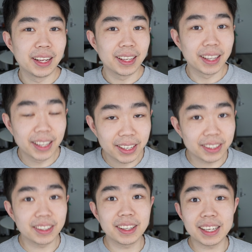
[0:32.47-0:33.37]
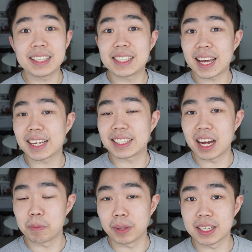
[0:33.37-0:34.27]
literally take
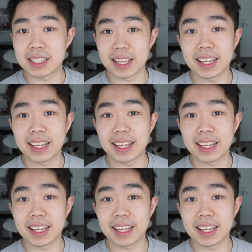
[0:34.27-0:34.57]
templates that